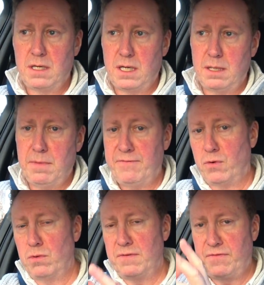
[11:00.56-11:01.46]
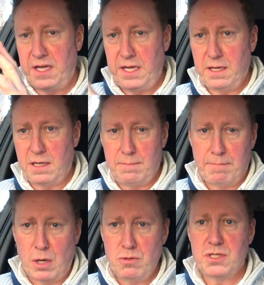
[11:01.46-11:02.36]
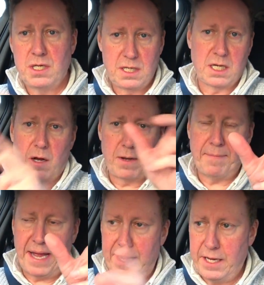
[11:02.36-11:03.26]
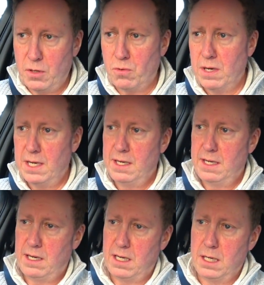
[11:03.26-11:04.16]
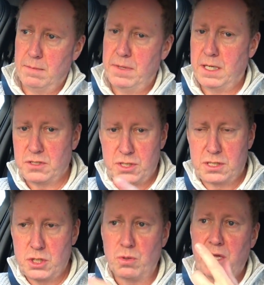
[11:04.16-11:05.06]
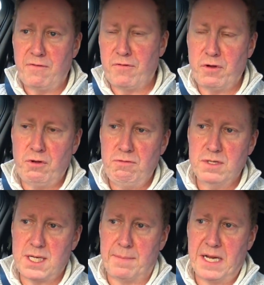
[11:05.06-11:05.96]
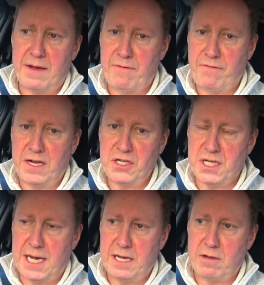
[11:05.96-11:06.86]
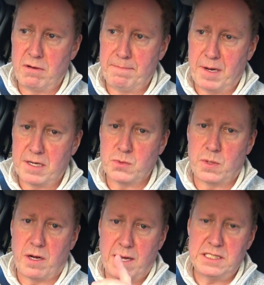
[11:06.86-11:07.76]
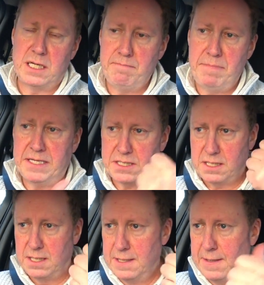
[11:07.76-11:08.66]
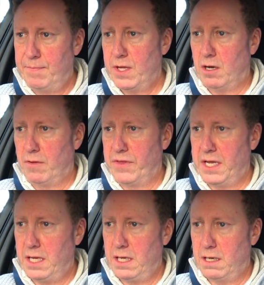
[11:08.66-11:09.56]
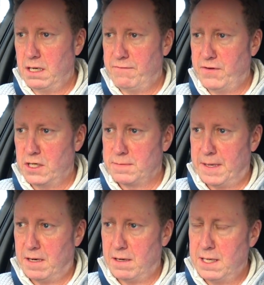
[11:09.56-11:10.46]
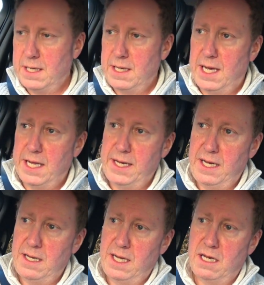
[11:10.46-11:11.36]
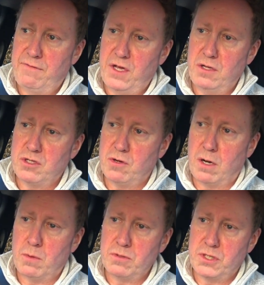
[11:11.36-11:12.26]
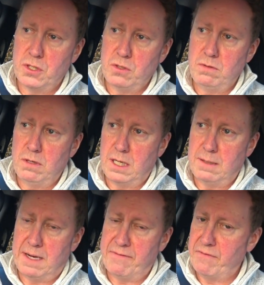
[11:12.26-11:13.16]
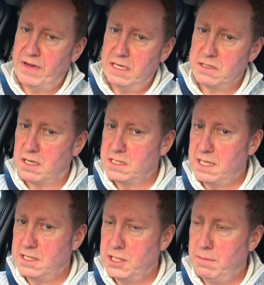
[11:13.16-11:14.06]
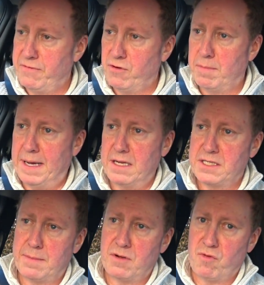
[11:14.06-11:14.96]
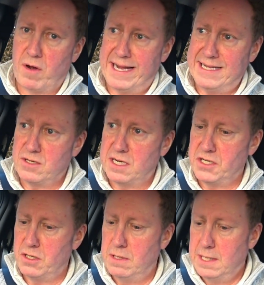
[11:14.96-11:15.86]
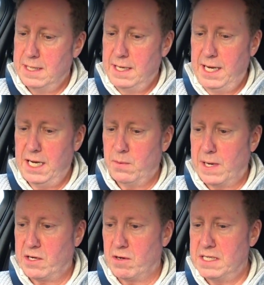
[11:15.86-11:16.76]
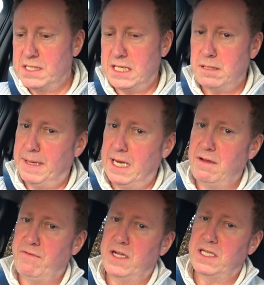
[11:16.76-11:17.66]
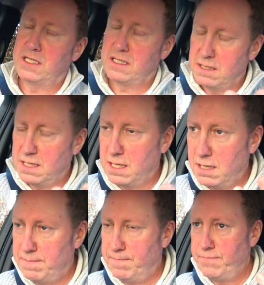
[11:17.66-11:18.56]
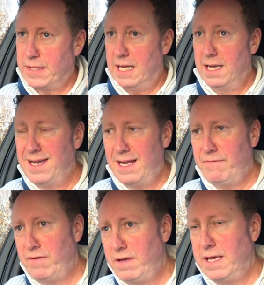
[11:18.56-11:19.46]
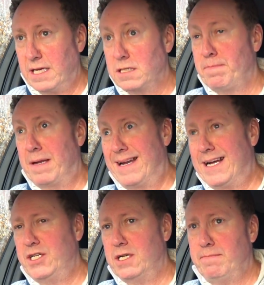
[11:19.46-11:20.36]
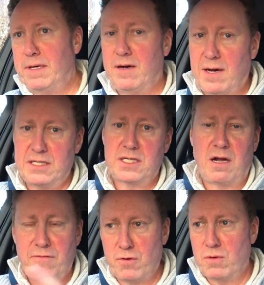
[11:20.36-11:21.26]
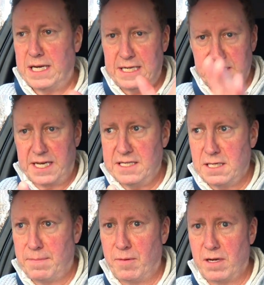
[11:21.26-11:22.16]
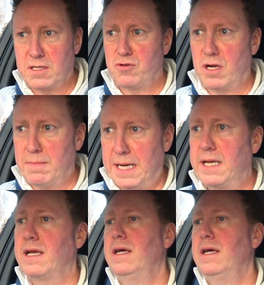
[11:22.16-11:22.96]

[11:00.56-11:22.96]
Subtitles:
of all of the modes going up that hill, and talk you through some of the other functionality on the bike as well that I actually missed on the first part. And then in the future, I will do other videos, like I said to you before, about some of the ride-outs I do. Anyway, guys, that's about it for this lengthy explanation, but I had to go through all of that to get to the point I was trying to make.